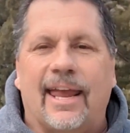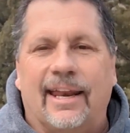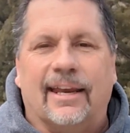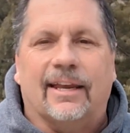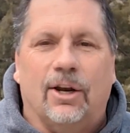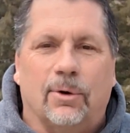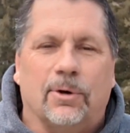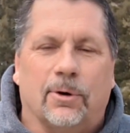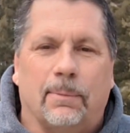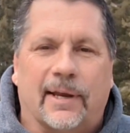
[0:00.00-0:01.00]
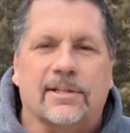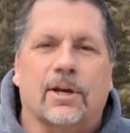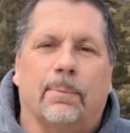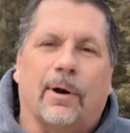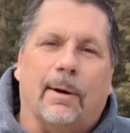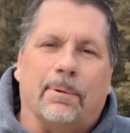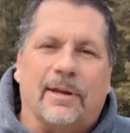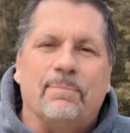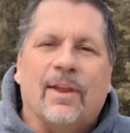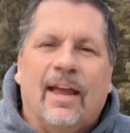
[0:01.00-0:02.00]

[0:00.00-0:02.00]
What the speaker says: and it can own your New Mexico property.